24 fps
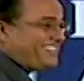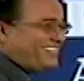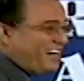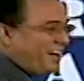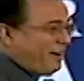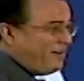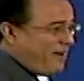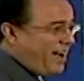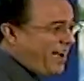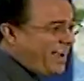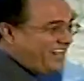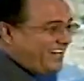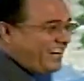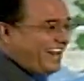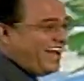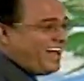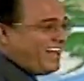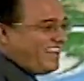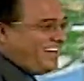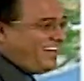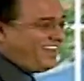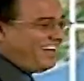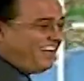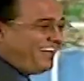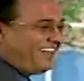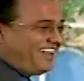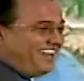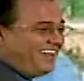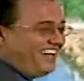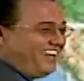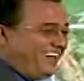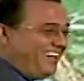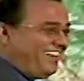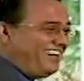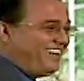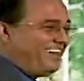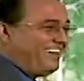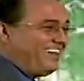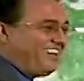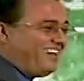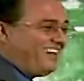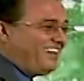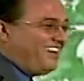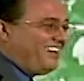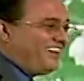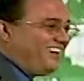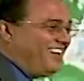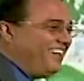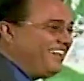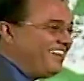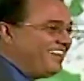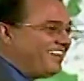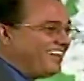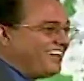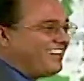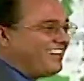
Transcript: he works there. Look, speaking badly.